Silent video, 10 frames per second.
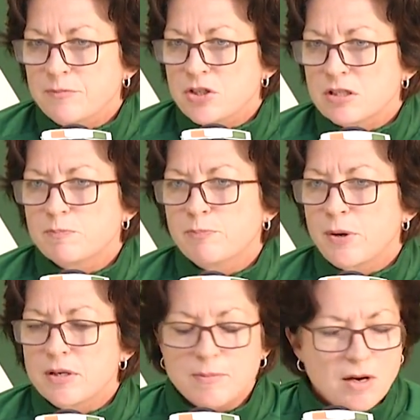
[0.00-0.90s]
just
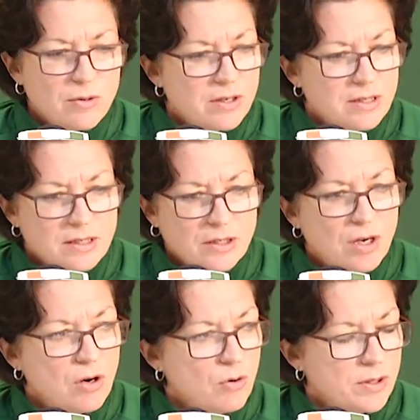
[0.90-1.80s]
putting the ball where it needed to
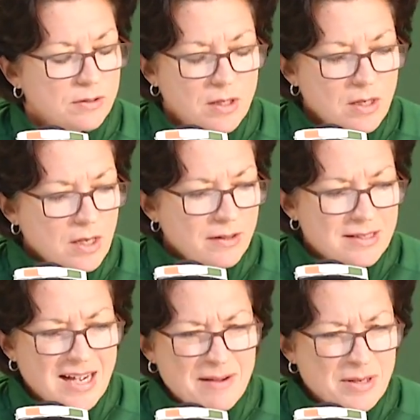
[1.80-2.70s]
go and the
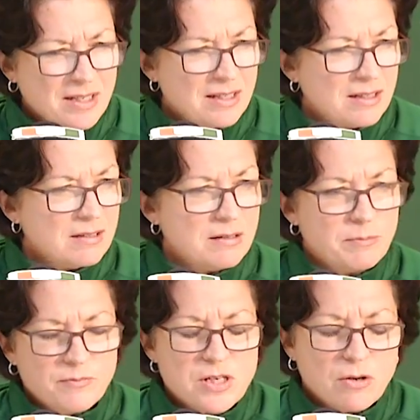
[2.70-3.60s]
timing and the
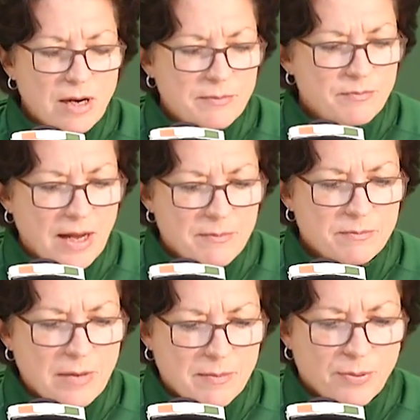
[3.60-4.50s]
so
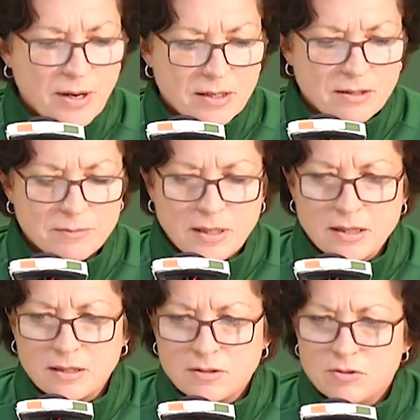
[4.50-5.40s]
I'm proud of them. I
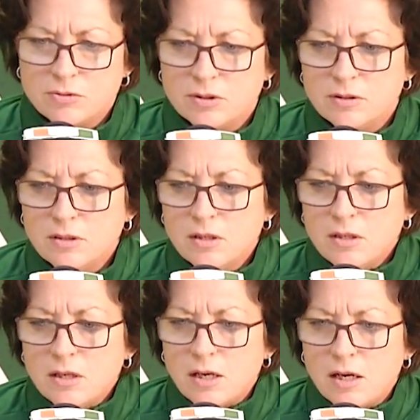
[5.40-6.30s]
think they're doing
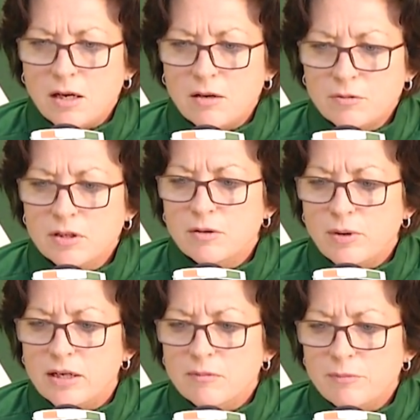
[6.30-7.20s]
really
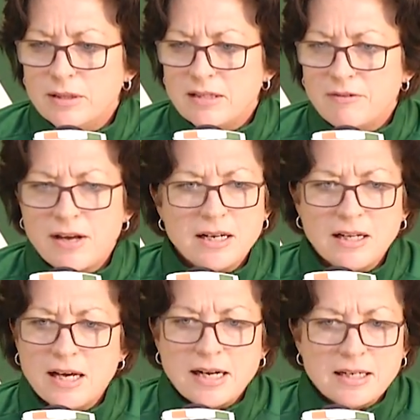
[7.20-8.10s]
well, but they've had a
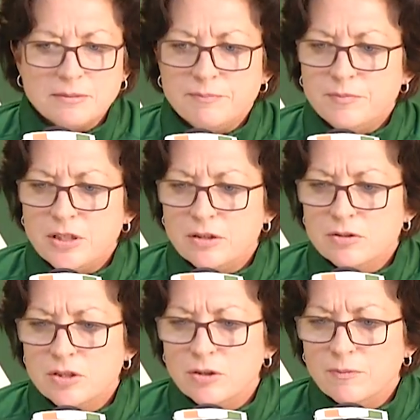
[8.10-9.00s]
lot on them. You know,
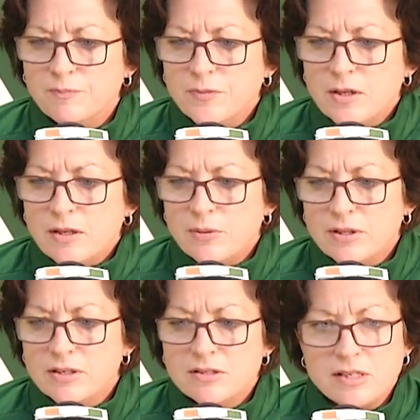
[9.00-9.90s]
so they're
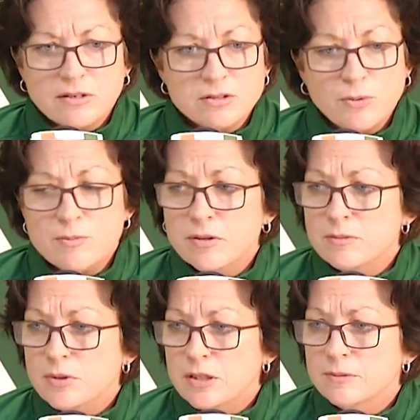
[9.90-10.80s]
either going to sink or swim with
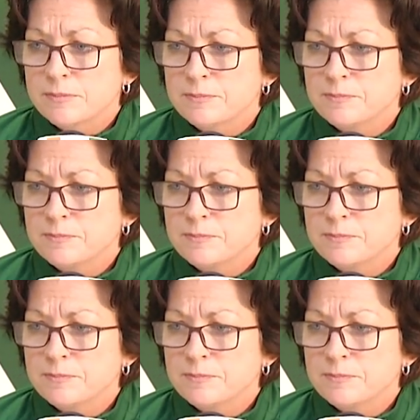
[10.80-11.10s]
them. You know.